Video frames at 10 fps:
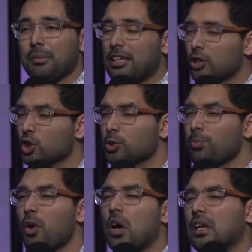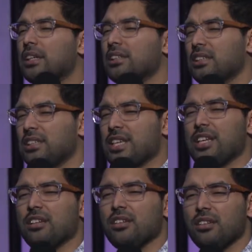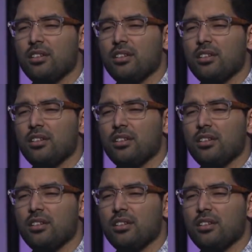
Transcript: be the smallest sin